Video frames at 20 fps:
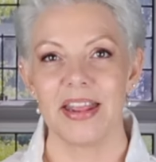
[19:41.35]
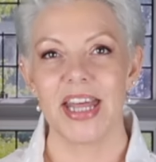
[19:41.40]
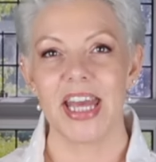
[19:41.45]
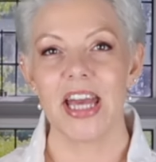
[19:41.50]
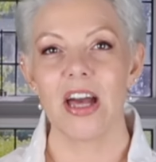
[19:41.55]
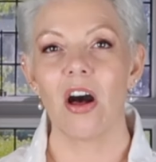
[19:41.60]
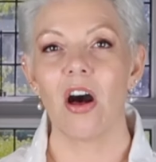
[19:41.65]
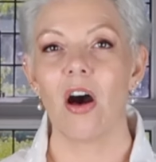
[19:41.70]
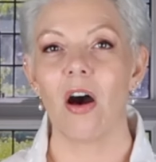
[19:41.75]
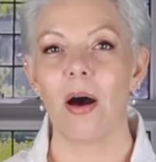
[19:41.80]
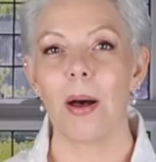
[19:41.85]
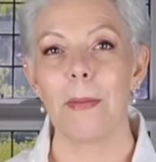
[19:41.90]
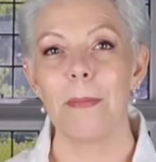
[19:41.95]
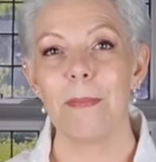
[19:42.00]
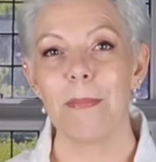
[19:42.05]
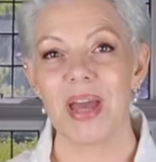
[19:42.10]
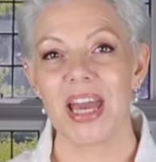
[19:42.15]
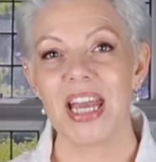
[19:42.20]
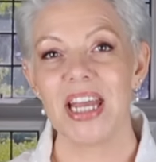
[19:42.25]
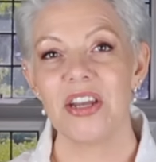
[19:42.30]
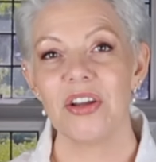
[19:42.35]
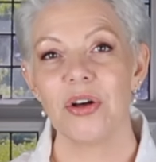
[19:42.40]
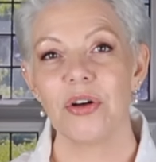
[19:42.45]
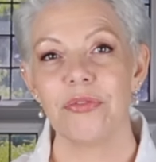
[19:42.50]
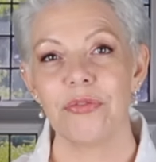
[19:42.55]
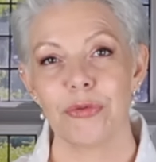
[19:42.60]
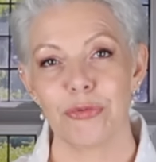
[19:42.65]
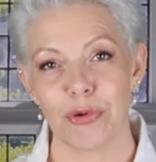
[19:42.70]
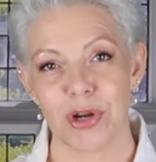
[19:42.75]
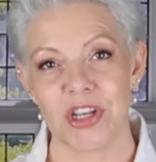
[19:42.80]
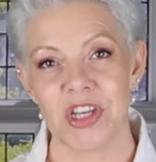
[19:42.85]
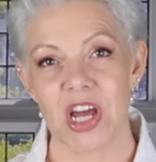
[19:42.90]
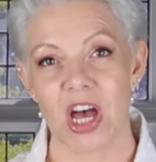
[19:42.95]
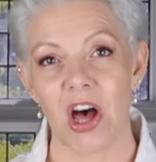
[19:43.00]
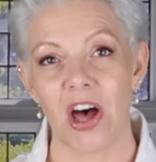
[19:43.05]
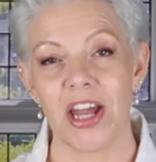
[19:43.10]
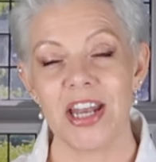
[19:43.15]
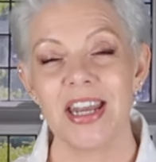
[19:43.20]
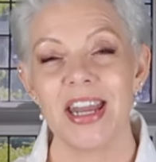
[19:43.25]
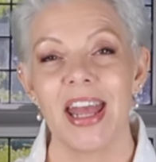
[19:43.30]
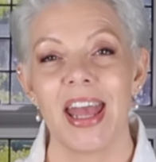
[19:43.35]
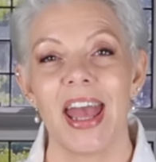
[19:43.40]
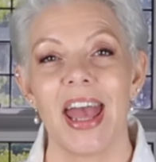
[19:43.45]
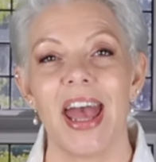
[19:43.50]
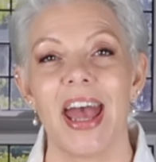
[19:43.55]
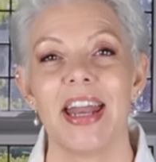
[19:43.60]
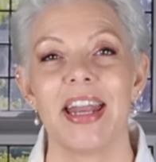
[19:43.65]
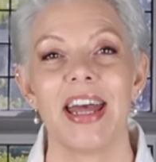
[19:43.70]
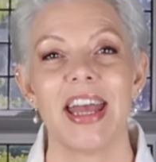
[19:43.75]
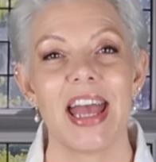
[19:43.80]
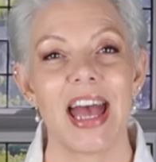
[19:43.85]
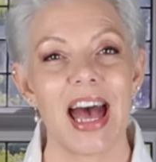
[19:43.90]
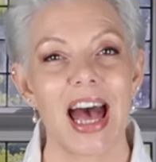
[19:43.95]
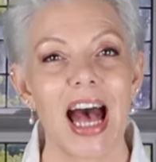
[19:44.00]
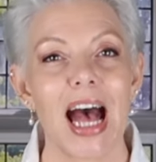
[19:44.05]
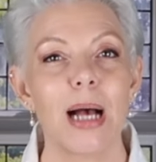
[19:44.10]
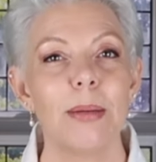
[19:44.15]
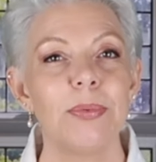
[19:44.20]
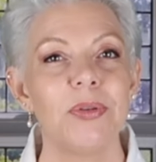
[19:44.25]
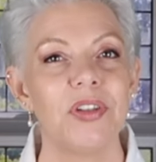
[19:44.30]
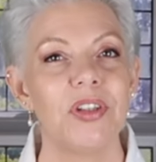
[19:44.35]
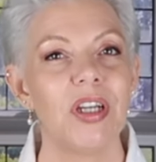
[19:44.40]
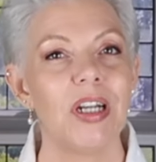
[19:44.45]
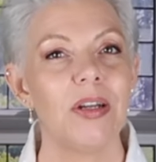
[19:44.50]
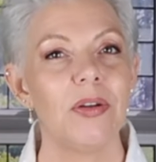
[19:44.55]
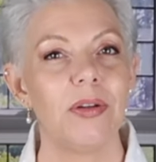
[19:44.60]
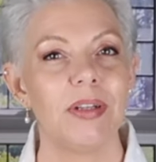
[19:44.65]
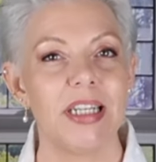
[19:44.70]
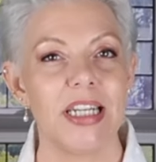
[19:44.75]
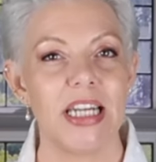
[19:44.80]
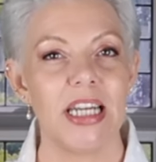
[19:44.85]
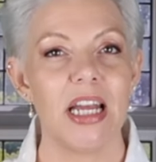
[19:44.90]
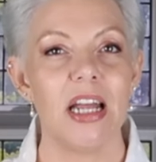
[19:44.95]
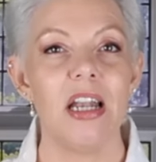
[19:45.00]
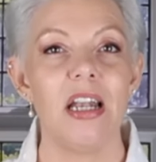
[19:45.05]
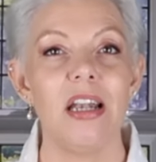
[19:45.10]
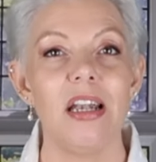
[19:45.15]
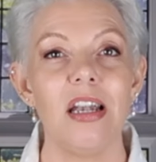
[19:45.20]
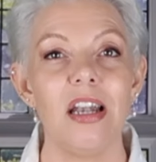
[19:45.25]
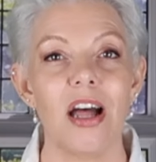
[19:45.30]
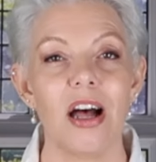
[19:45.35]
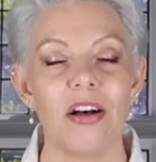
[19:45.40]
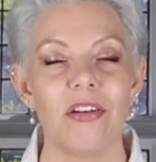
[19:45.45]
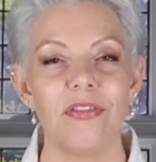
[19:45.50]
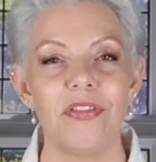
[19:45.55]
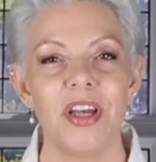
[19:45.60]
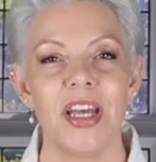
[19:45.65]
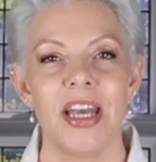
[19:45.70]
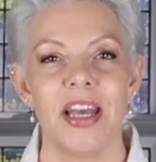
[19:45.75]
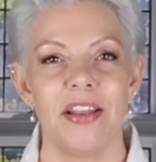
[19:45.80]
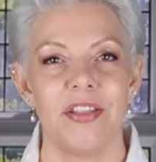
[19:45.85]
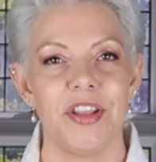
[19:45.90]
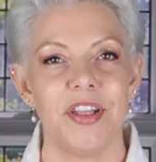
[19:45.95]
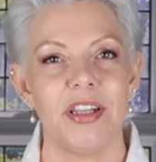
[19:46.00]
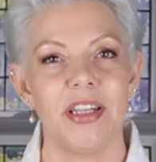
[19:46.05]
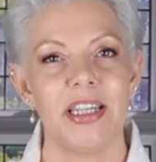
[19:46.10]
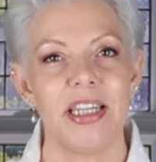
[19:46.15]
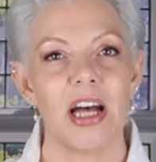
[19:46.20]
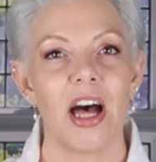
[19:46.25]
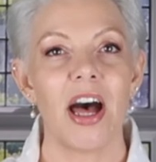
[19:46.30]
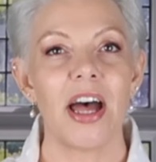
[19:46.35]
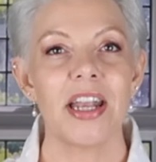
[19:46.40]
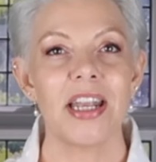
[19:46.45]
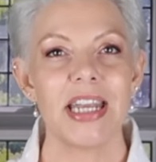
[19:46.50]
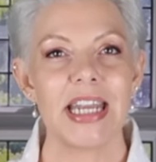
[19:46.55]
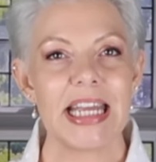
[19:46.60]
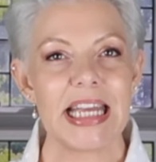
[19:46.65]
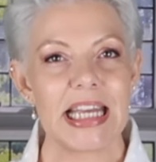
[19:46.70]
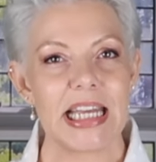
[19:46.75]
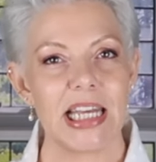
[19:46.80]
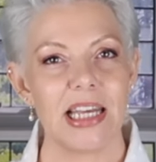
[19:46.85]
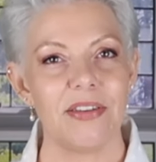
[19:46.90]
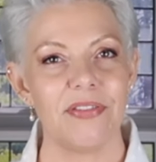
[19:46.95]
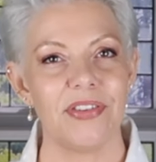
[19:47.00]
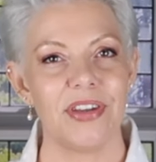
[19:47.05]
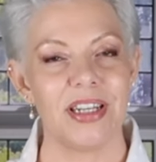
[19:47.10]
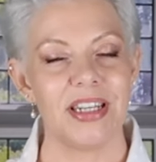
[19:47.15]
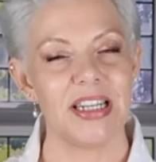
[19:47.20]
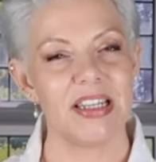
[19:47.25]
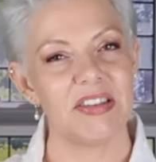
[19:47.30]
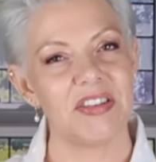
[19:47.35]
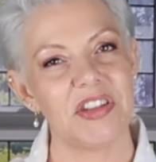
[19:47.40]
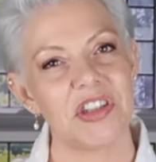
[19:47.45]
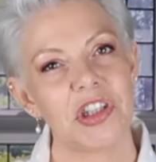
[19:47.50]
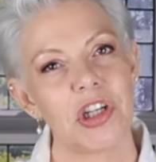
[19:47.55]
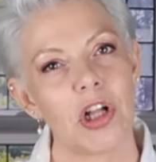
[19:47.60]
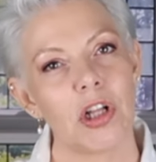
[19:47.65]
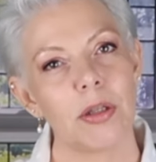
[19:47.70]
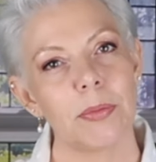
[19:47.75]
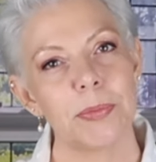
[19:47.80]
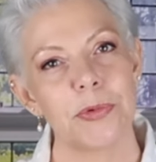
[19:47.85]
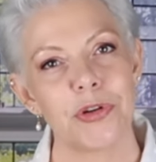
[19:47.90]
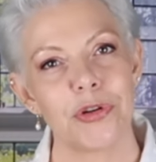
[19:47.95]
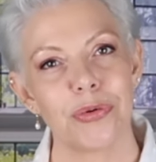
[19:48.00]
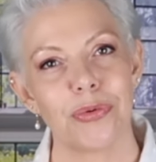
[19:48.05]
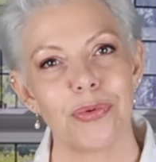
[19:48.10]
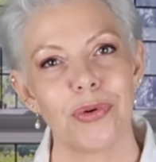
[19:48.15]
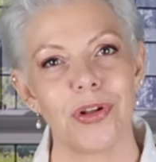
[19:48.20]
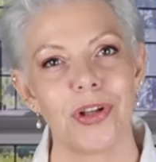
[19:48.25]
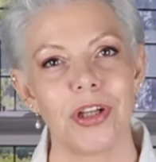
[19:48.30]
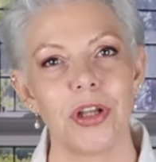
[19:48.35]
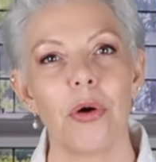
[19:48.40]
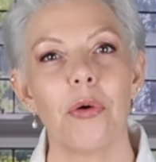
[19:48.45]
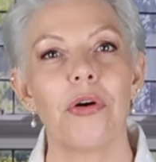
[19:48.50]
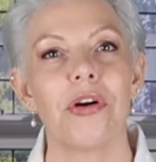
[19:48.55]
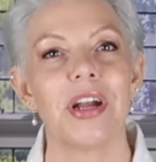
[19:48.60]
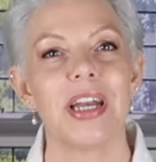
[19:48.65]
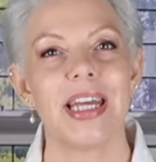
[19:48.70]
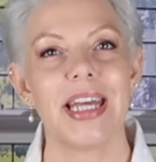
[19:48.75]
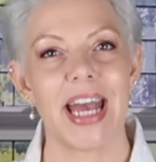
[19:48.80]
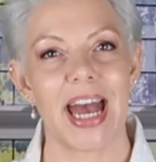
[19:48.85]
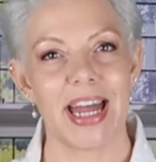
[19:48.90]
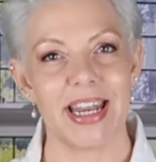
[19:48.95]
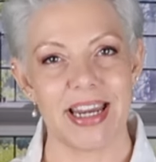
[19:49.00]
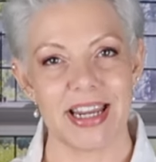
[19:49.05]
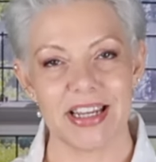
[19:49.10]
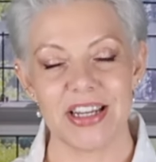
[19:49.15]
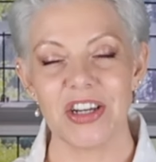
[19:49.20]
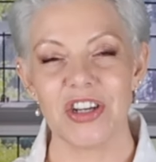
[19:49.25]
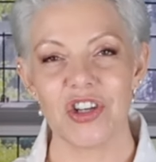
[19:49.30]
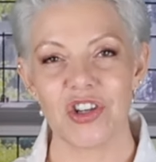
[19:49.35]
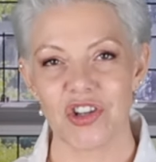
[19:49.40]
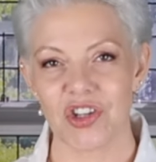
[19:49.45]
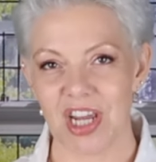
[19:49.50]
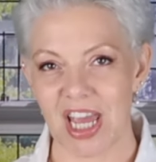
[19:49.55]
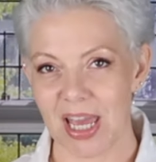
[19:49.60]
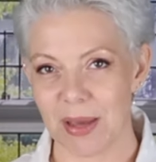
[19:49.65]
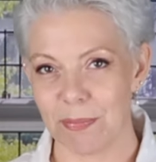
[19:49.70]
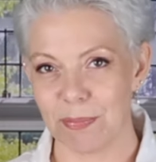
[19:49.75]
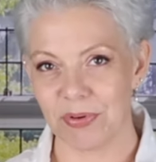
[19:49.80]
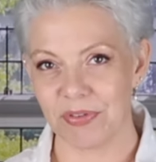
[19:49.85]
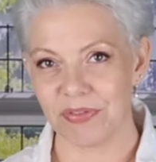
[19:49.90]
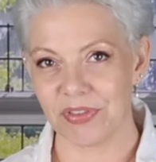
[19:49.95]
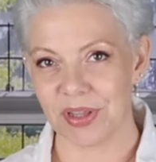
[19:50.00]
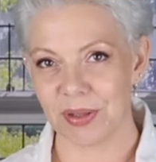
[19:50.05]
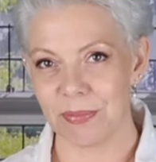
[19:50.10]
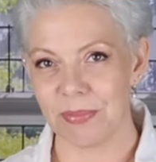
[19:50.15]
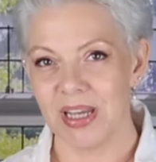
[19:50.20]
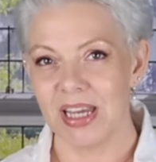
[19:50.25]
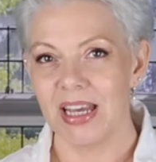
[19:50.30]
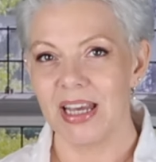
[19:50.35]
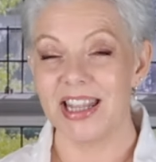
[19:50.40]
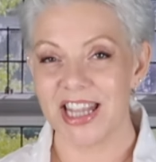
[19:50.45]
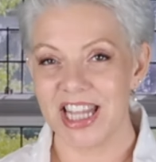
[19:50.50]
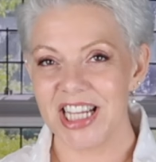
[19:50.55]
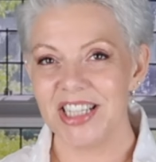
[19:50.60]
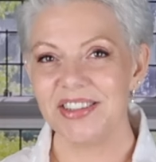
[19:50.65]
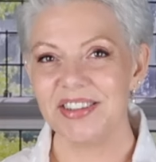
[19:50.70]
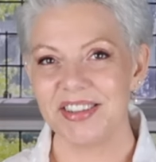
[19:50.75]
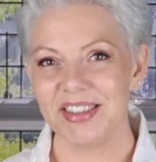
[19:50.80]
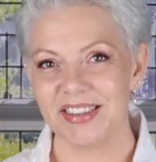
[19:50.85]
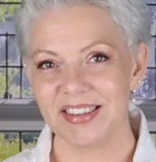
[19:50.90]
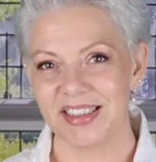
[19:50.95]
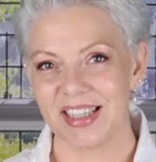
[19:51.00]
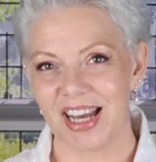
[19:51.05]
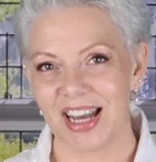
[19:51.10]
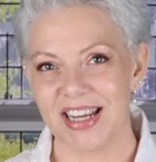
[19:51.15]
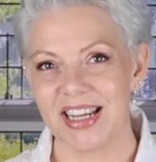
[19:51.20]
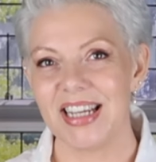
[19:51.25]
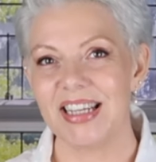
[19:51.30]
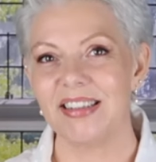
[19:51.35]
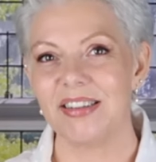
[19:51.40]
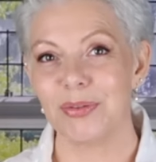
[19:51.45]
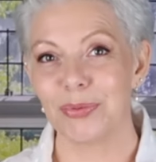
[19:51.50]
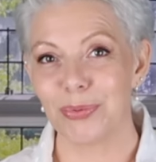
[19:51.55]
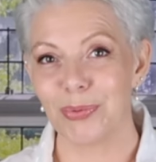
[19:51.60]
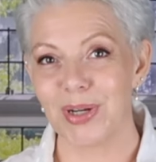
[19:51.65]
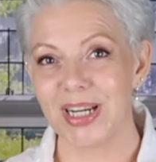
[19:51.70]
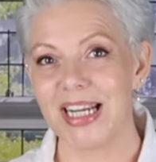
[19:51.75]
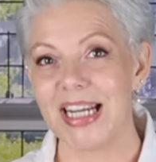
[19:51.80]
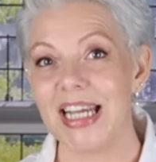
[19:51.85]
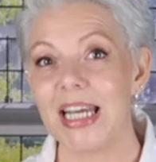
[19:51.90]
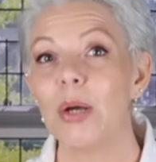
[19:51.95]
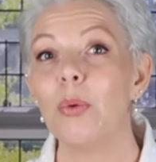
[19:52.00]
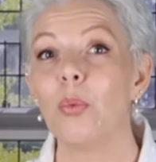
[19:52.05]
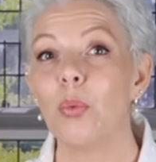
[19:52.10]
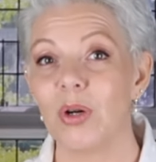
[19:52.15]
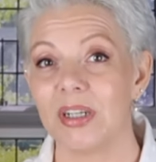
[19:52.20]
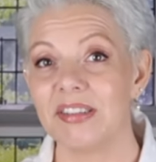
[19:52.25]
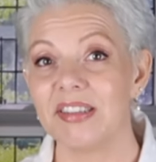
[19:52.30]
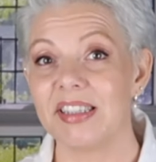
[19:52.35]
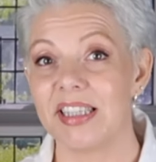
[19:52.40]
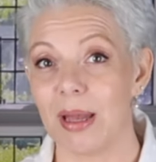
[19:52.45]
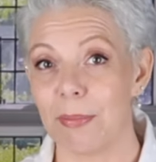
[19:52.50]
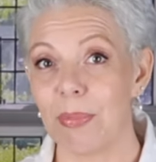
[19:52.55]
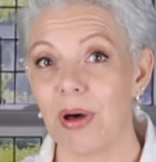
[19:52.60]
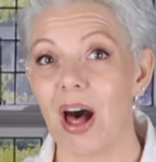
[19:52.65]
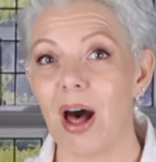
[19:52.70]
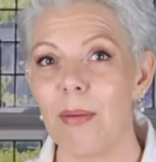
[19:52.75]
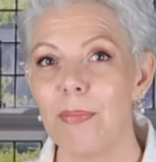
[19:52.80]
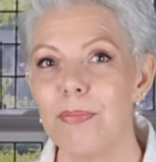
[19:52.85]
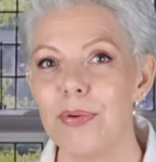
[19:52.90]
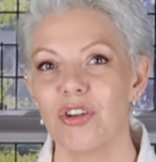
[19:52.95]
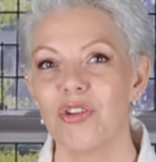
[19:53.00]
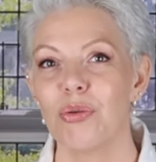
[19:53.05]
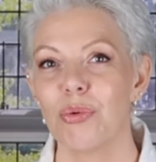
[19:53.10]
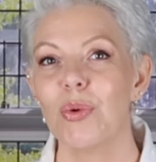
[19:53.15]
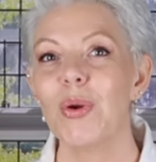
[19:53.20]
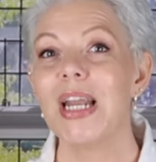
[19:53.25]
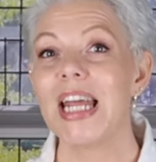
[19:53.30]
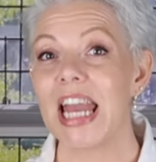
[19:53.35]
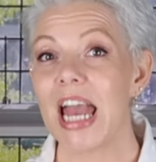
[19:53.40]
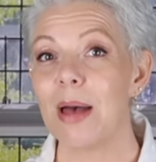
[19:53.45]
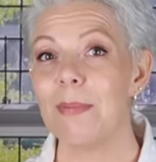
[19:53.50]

They are made of rattan, and I absolutely love the uneven, sculptural, organic shape of them. This design is really one step up, truly